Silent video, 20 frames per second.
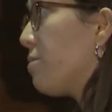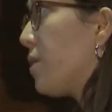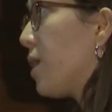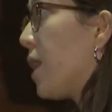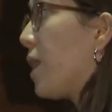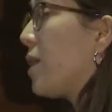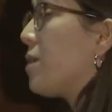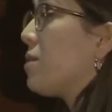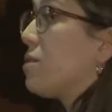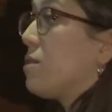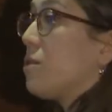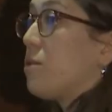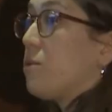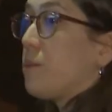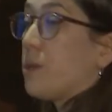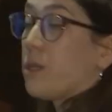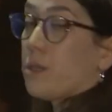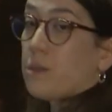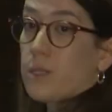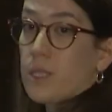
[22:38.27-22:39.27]
and
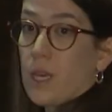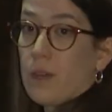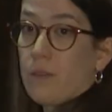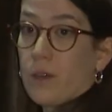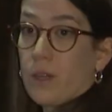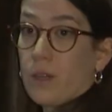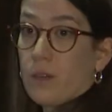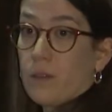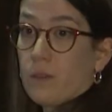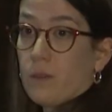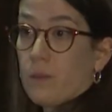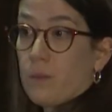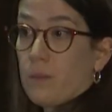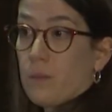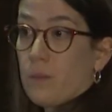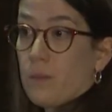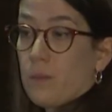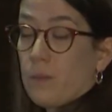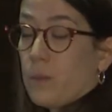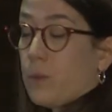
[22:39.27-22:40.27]
we
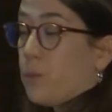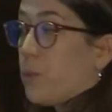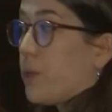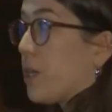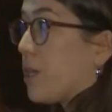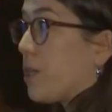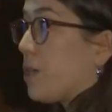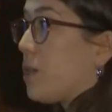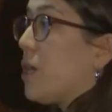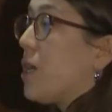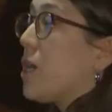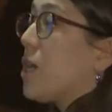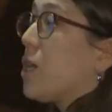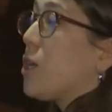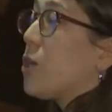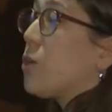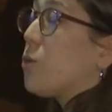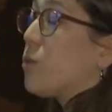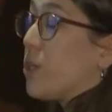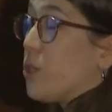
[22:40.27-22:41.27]
are
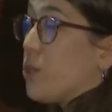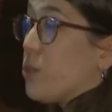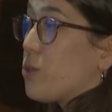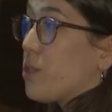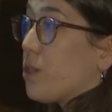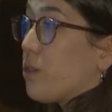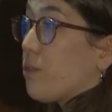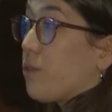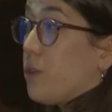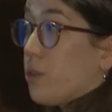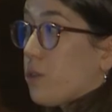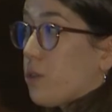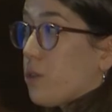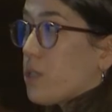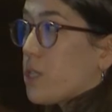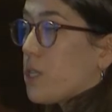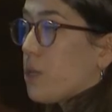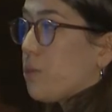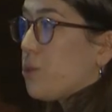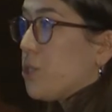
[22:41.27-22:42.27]
reducing fuel
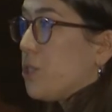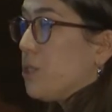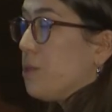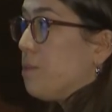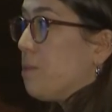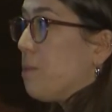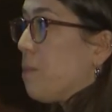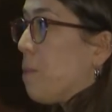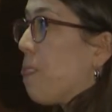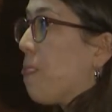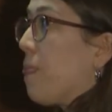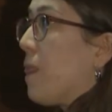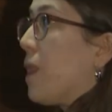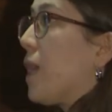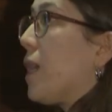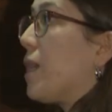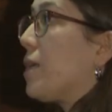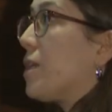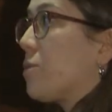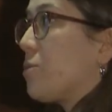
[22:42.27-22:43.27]
consumption
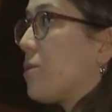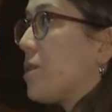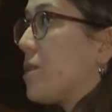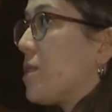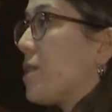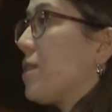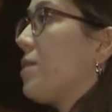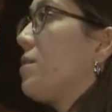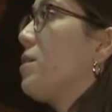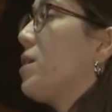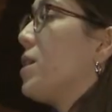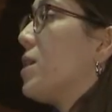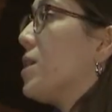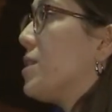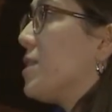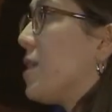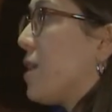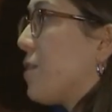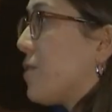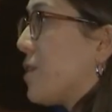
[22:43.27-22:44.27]
and increasing
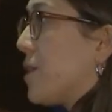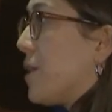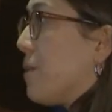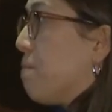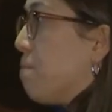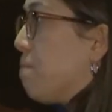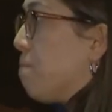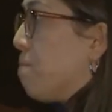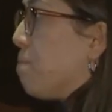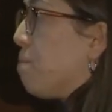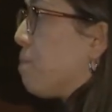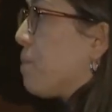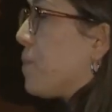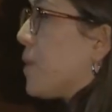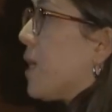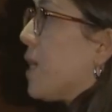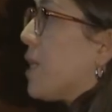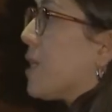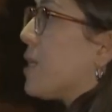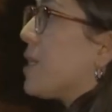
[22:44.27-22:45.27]
safety.
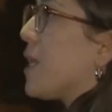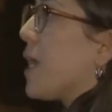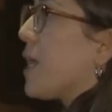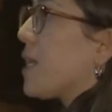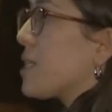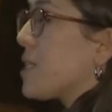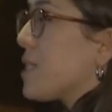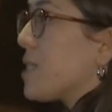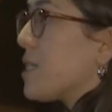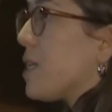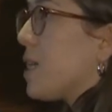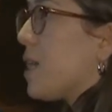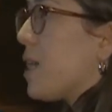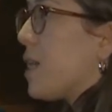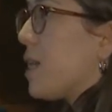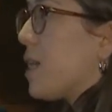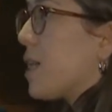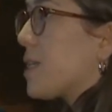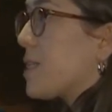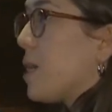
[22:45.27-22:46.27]
The next
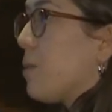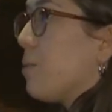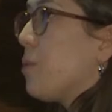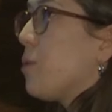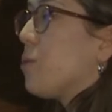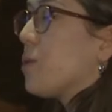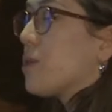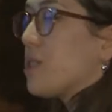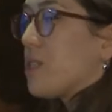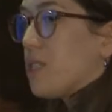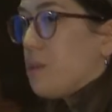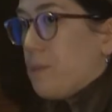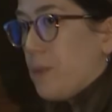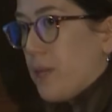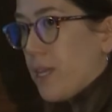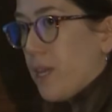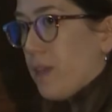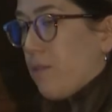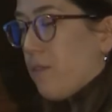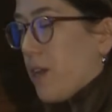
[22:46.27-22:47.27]
example was a
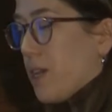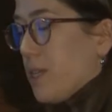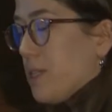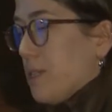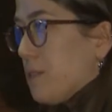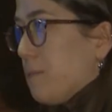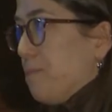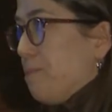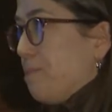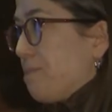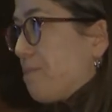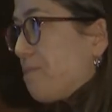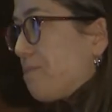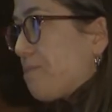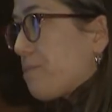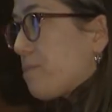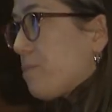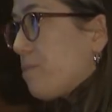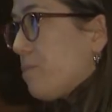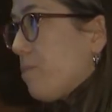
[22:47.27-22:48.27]
speed advice.
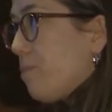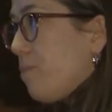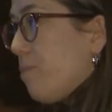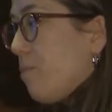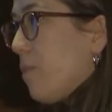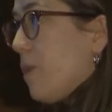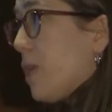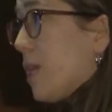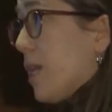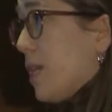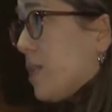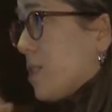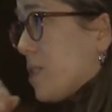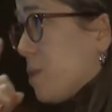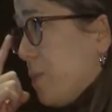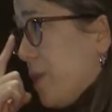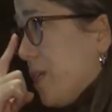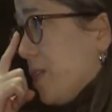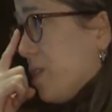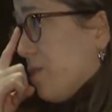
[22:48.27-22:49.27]
In
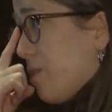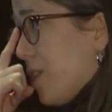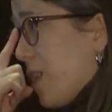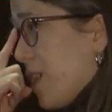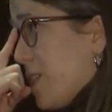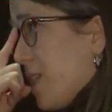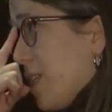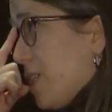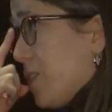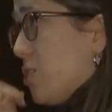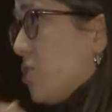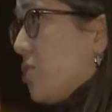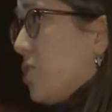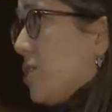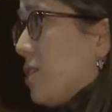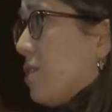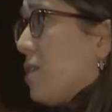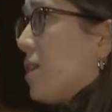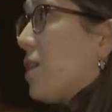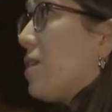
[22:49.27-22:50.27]
speed advice,
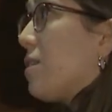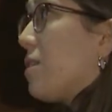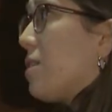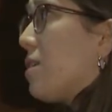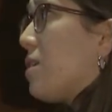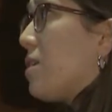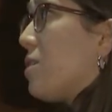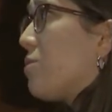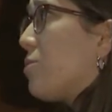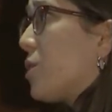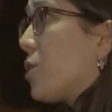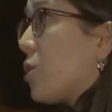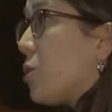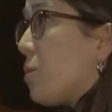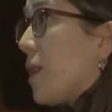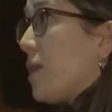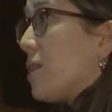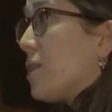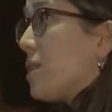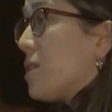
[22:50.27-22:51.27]
additionally, the
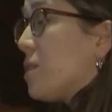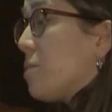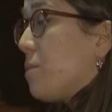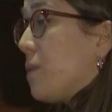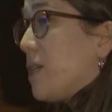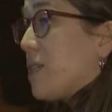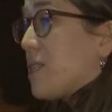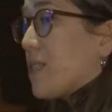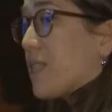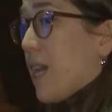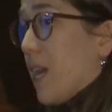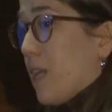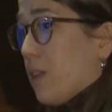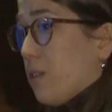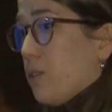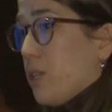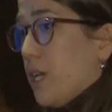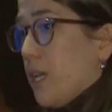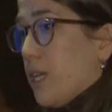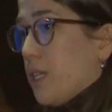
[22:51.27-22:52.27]
recommended speed is
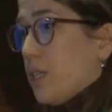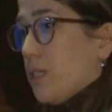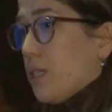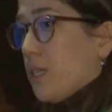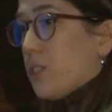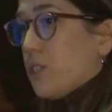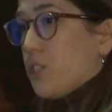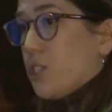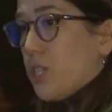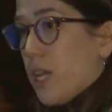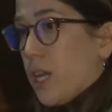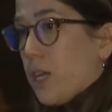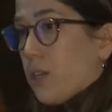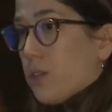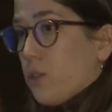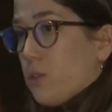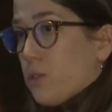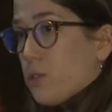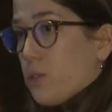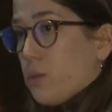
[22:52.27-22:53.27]
calculated and
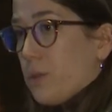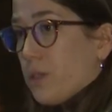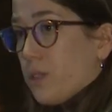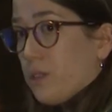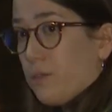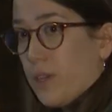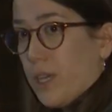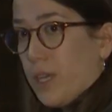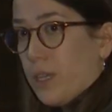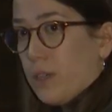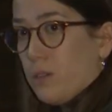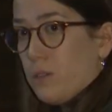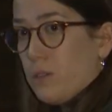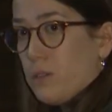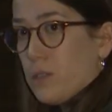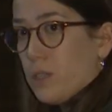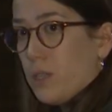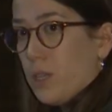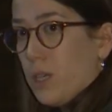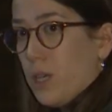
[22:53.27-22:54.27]
shared also with the vehicles.